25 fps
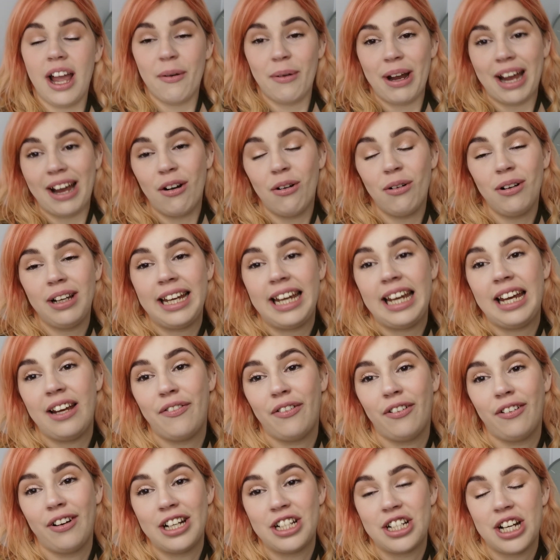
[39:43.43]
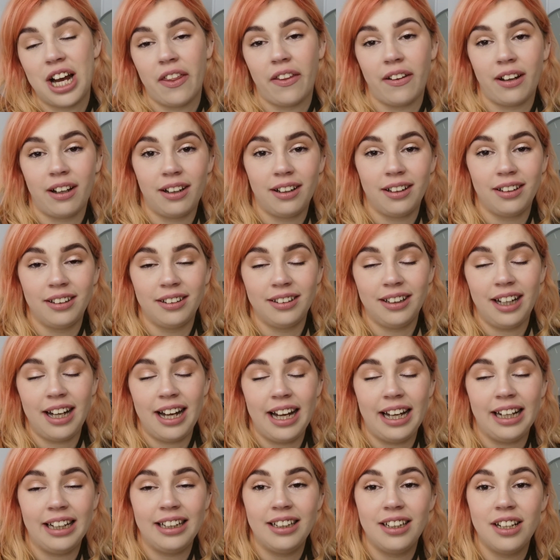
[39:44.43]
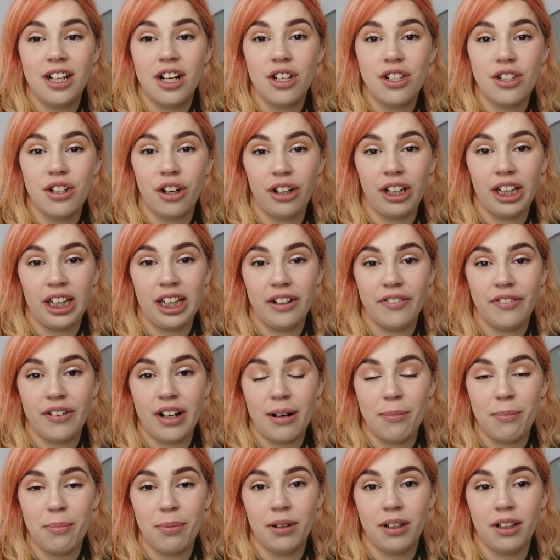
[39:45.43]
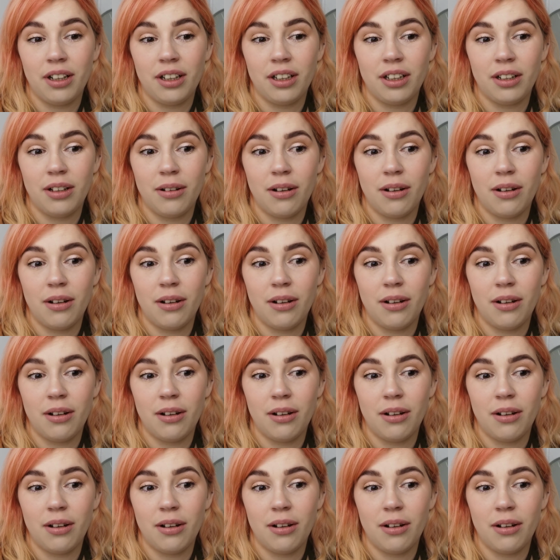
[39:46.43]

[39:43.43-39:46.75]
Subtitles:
We're all here for each other, and don't give up,